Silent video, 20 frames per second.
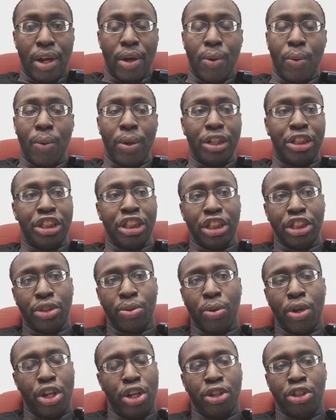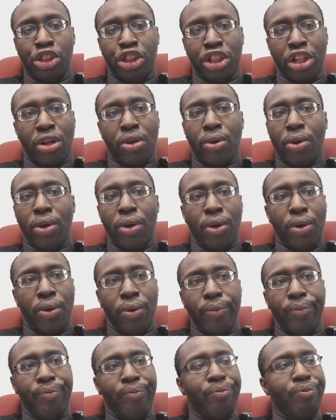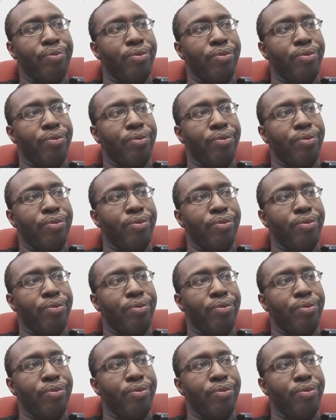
which is what your general